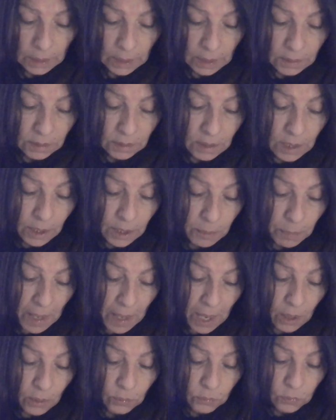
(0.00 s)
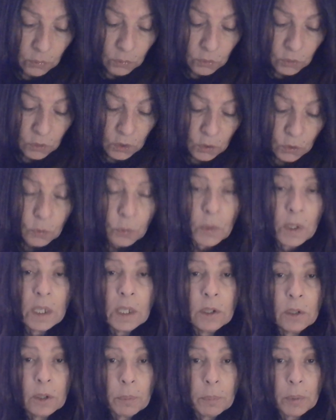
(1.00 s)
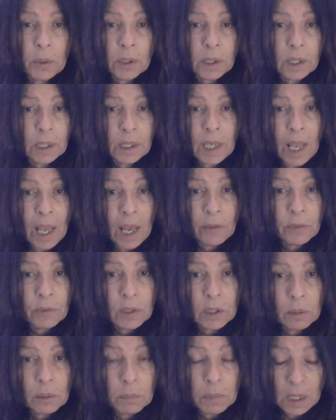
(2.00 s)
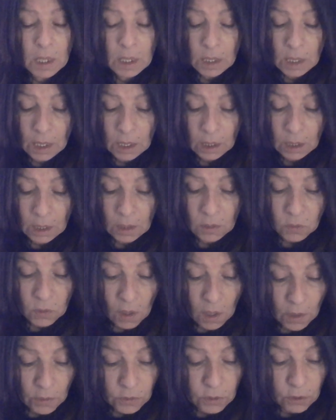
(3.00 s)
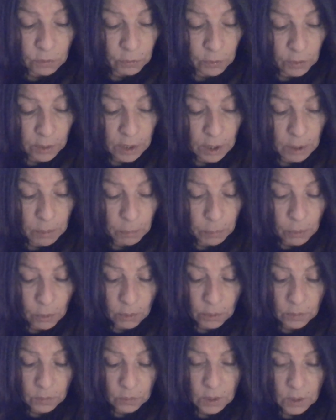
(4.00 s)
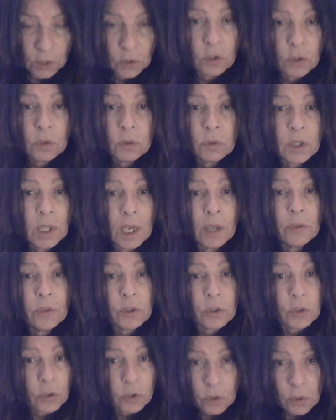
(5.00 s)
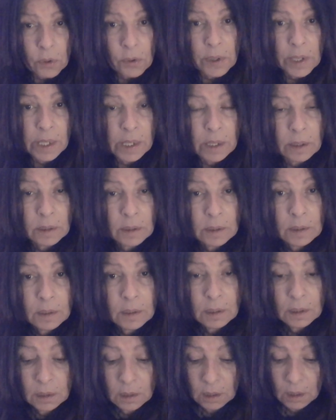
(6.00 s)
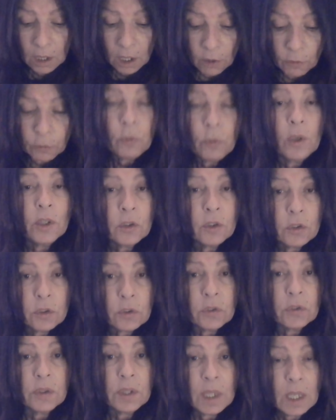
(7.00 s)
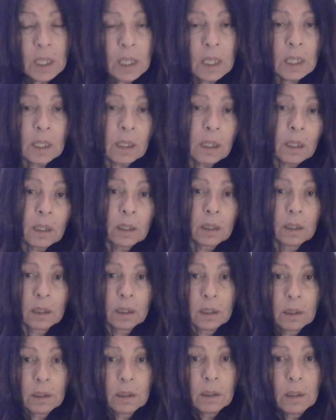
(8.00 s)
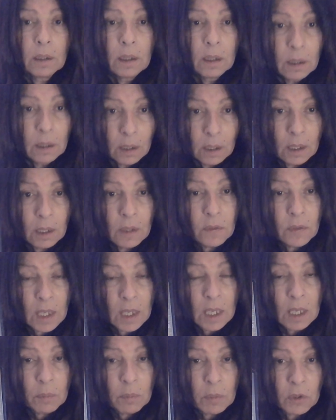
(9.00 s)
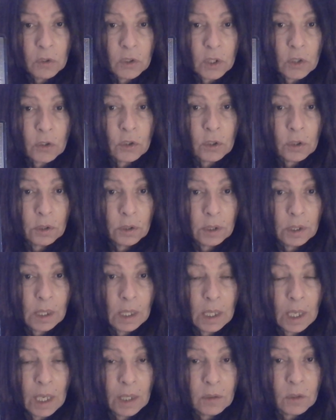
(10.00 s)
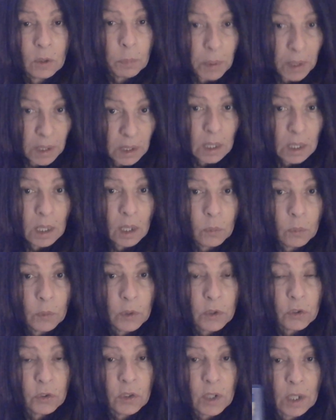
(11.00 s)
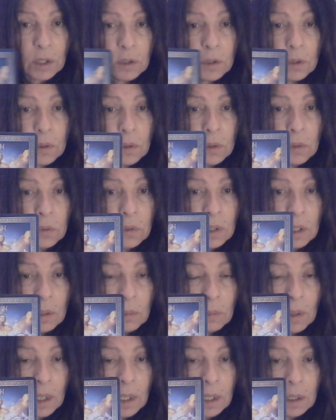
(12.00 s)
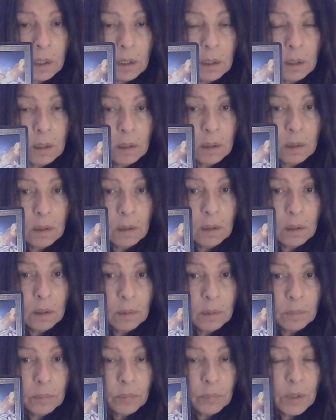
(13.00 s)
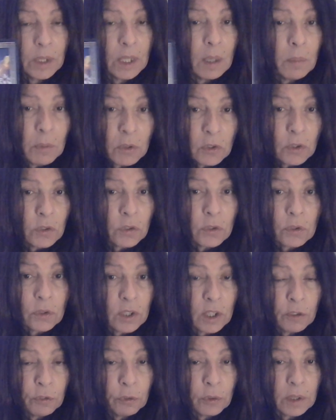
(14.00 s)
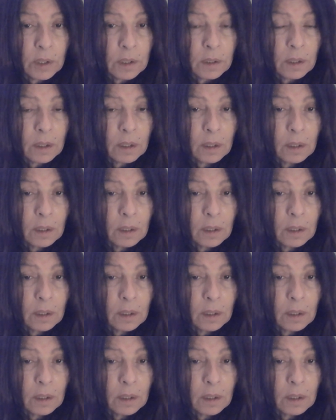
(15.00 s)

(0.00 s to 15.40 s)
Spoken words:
It's not about just reading the book and having the meaning. It's also very important that you tell the story of what you're seeing in the image that you're looking at, depending on which deck you're using, right? The images are different.